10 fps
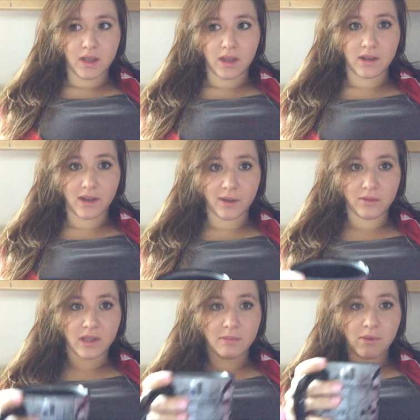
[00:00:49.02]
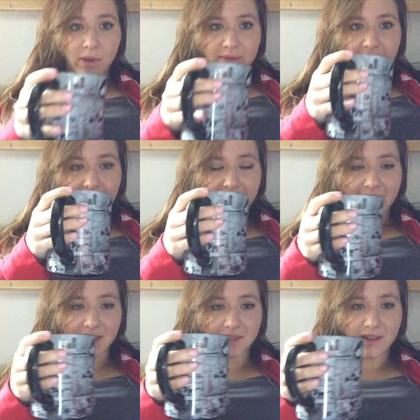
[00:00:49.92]
And I will keep you
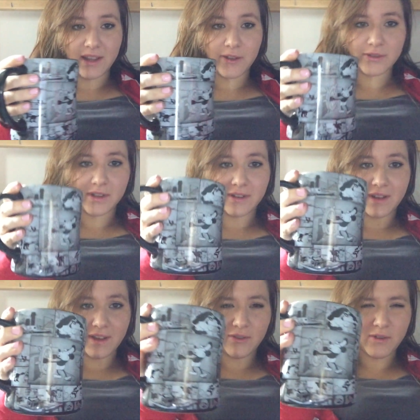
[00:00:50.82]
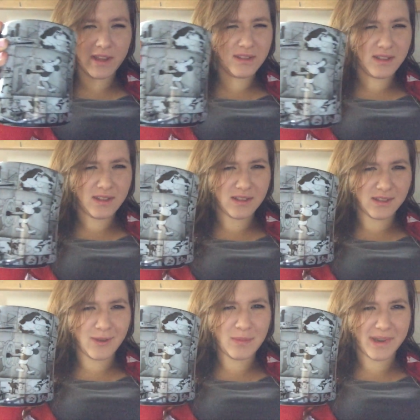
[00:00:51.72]
updated as the day goes on. Have you guys seen
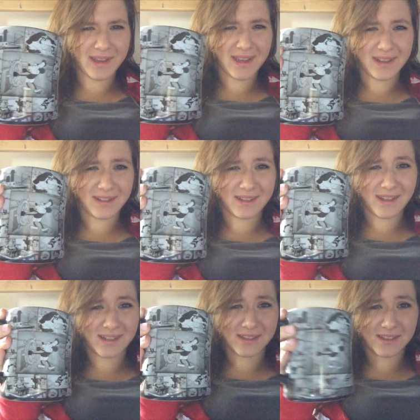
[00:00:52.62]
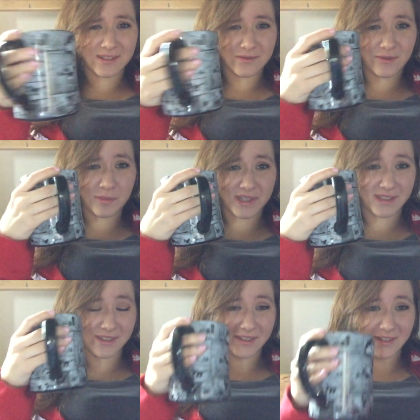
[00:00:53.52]
this cute mug yet? It's from my
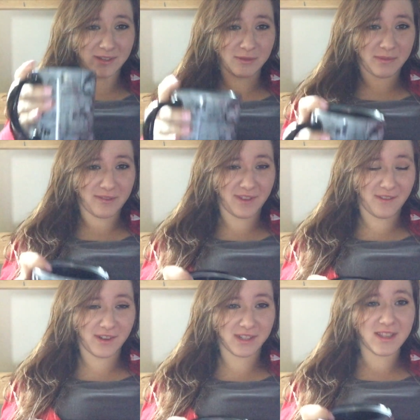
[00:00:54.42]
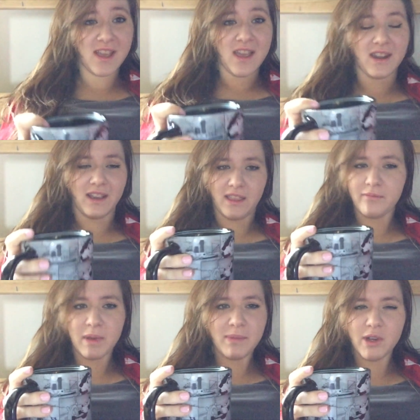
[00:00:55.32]
sister. It's one of my favorites. I
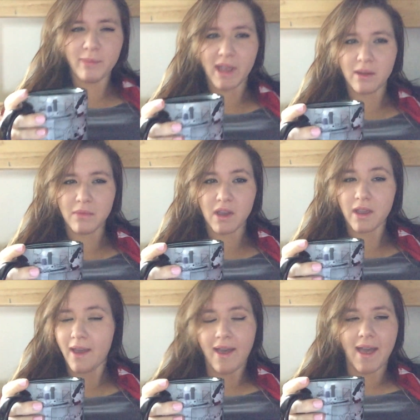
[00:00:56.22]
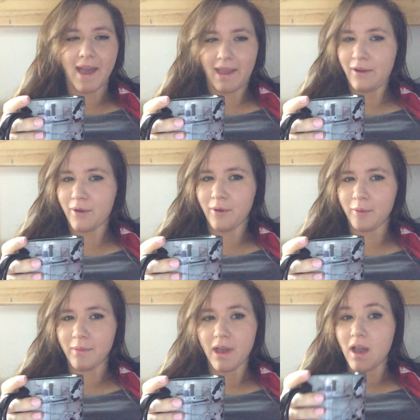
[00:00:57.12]
left my Peter Pan mug at
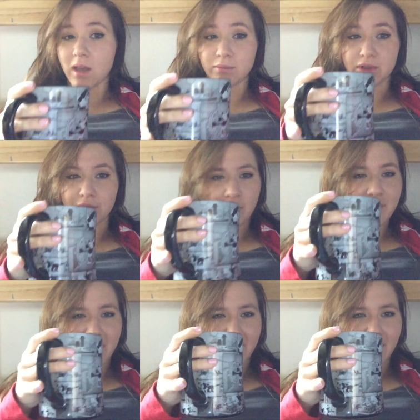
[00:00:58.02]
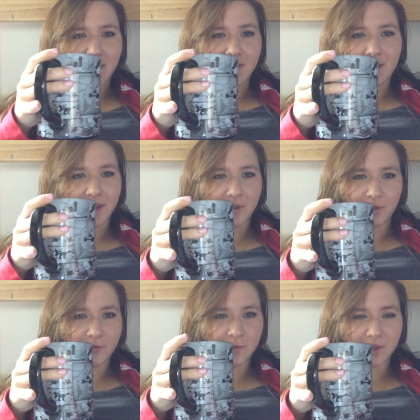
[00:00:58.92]
home. I'm so mad. I
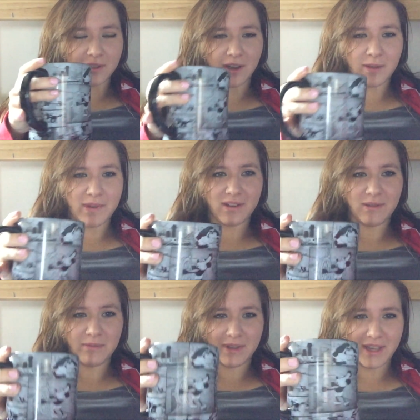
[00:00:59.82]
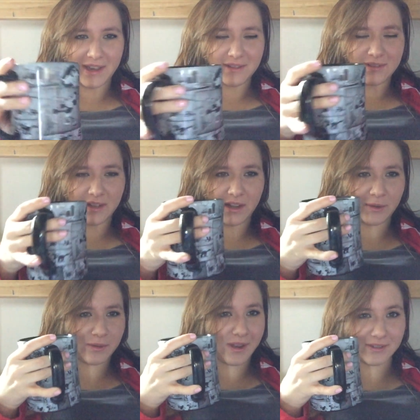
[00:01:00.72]
don't even want to talk about it. But yeah,
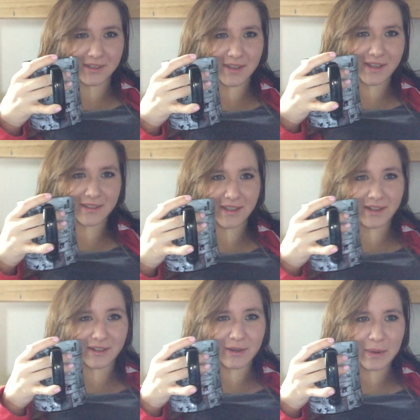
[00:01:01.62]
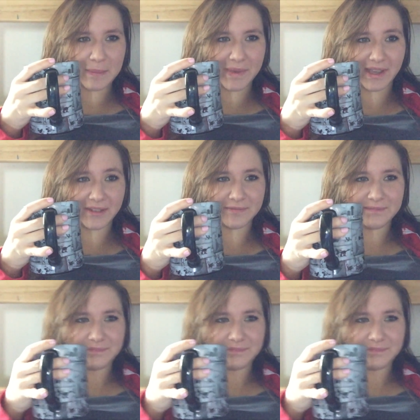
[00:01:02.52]
uh, I'll see you guys later. Bye.